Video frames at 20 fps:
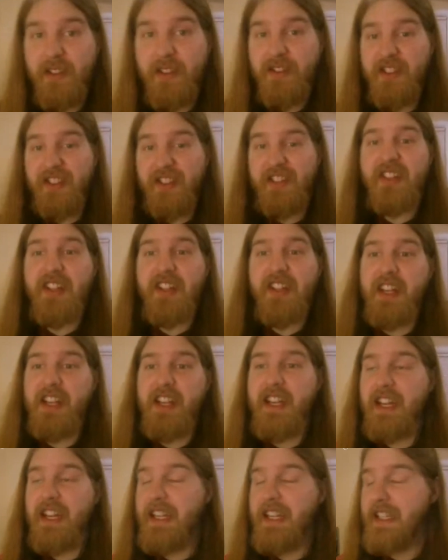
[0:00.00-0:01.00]
starts
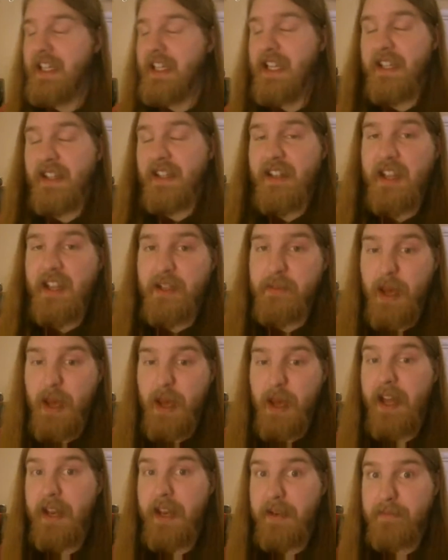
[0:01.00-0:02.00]
escalating, it gets
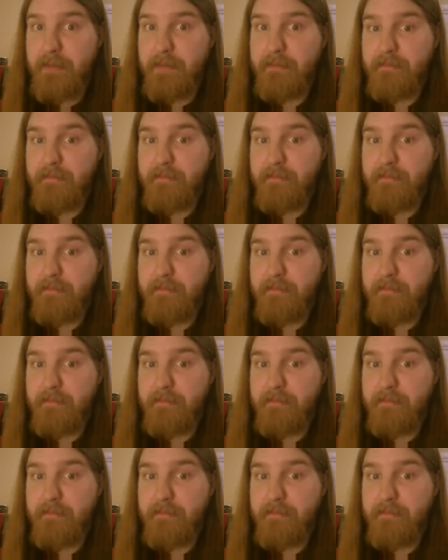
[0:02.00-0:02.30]
bad.